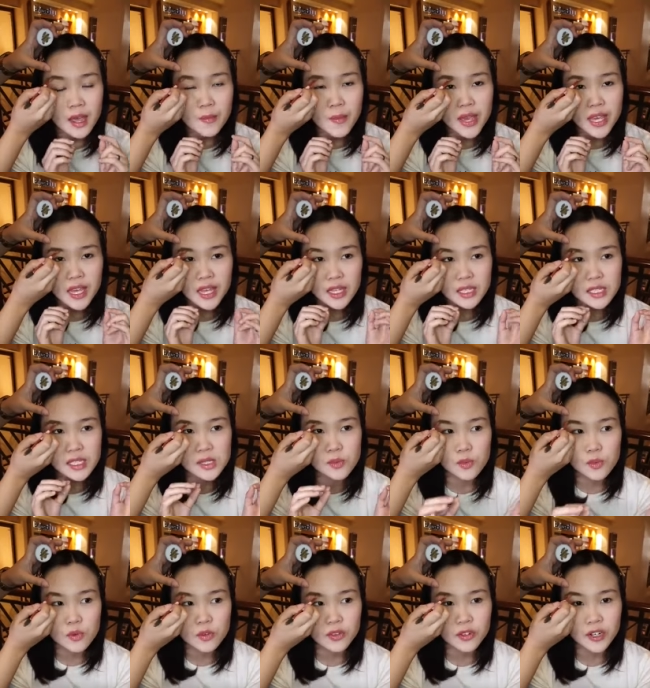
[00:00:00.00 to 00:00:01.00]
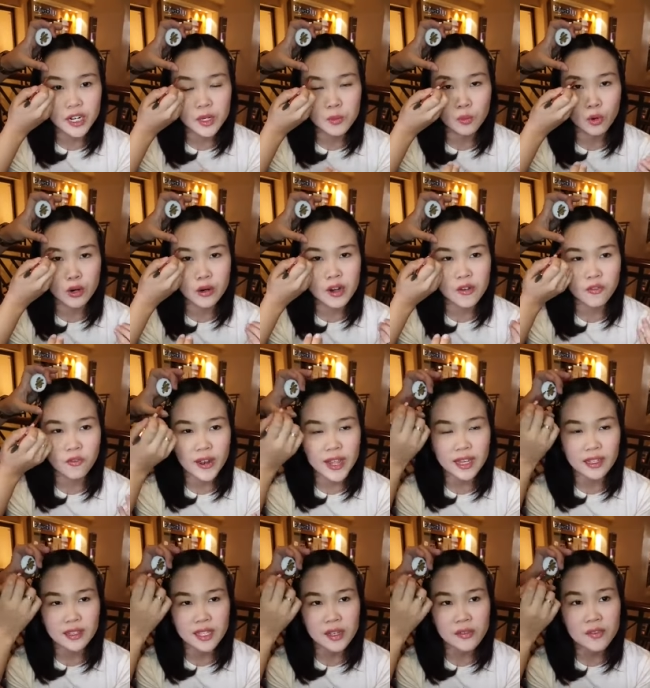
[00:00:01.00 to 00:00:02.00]
making it smoother and more
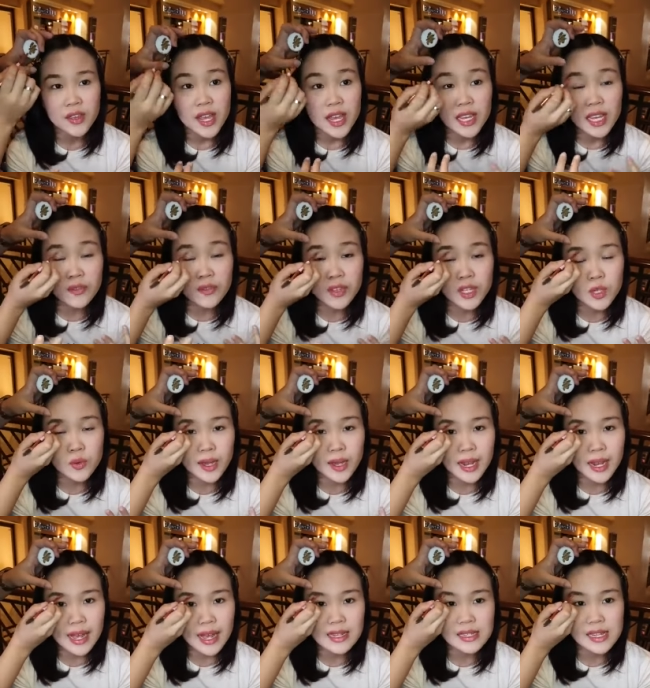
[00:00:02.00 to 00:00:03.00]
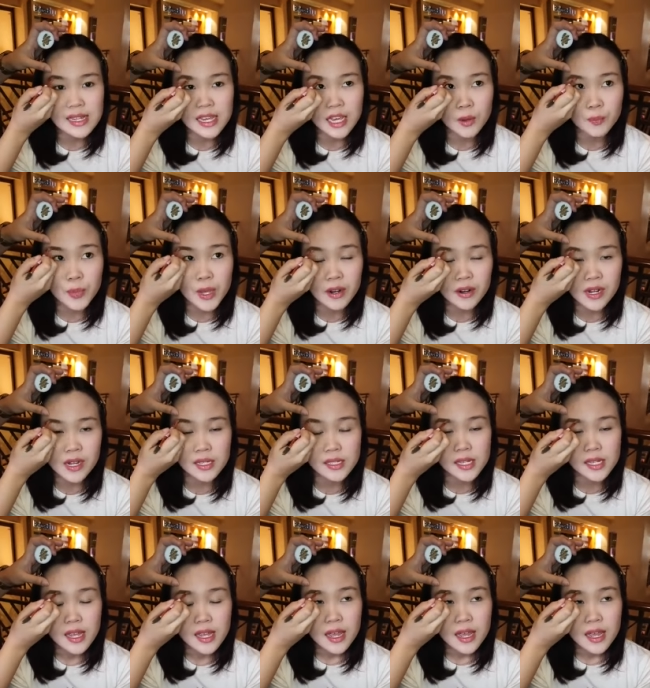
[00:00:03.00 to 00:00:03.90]
reflective, giving you a glass-like appearance.